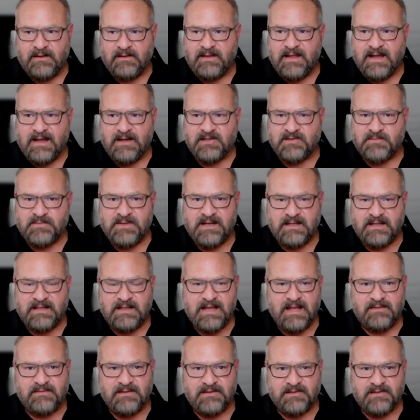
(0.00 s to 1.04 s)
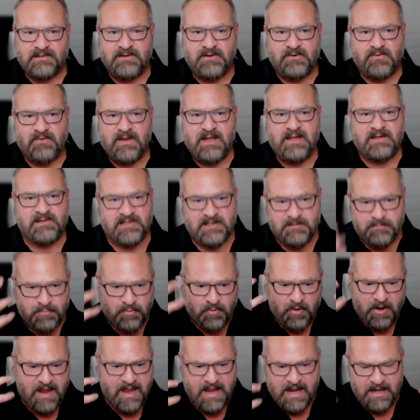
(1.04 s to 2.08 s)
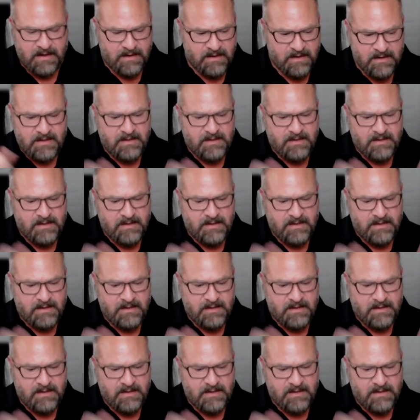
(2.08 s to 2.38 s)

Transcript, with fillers: allows me to get this crazy brain